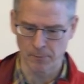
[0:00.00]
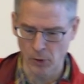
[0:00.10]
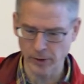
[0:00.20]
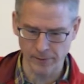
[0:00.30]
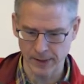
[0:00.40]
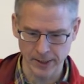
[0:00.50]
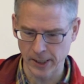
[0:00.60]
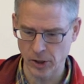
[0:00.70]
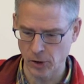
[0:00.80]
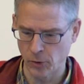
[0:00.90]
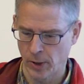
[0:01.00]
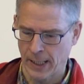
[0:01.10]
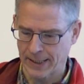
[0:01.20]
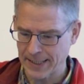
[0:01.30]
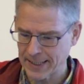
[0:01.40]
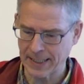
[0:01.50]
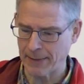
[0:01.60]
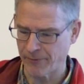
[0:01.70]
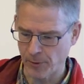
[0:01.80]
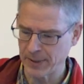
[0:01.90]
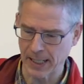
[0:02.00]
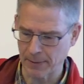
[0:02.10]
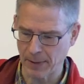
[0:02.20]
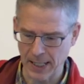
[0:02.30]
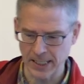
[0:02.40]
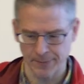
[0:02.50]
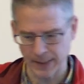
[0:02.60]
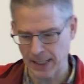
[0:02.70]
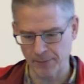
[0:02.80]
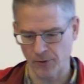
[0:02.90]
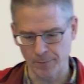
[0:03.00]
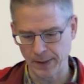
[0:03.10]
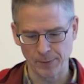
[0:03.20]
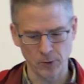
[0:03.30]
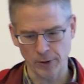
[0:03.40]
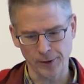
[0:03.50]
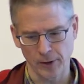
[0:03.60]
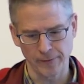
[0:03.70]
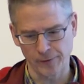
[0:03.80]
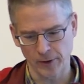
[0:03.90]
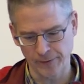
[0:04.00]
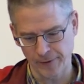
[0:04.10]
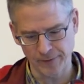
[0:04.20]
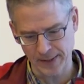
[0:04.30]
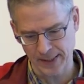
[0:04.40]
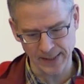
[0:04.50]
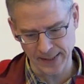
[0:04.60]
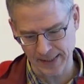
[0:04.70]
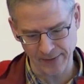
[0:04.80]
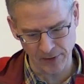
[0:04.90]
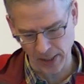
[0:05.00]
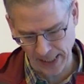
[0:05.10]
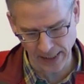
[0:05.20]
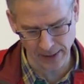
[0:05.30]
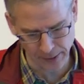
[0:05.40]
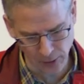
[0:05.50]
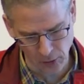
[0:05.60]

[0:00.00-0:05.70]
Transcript: most of the tissue doesn't come from young mice but comes from people who are 30 40 50 60 70 or 80 years